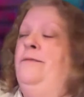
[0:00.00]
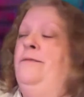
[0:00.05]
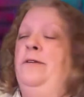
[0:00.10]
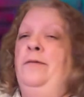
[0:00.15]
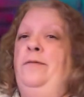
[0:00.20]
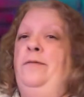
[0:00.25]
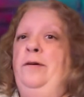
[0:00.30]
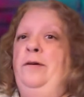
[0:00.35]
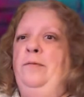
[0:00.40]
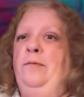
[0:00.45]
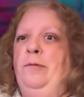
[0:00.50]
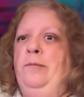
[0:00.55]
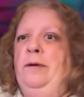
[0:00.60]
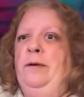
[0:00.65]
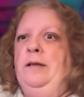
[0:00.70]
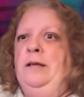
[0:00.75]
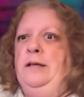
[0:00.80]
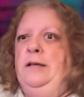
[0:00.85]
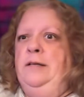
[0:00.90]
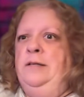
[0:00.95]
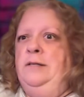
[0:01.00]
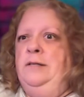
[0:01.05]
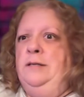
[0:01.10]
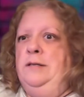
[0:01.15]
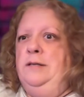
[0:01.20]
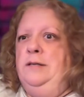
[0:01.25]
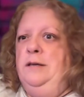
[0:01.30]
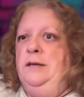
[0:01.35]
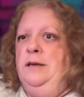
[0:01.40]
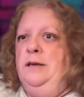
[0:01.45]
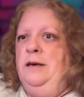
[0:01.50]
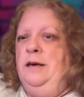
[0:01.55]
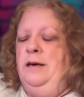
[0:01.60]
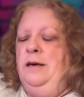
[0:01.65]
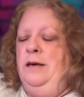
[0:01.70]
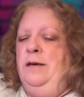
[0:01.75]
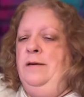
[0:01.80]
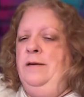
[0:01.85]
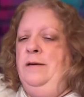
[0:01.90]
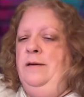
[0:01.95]
for a few more minutes.
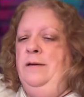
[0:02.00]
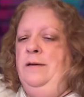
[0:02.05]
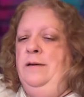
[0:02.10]
Because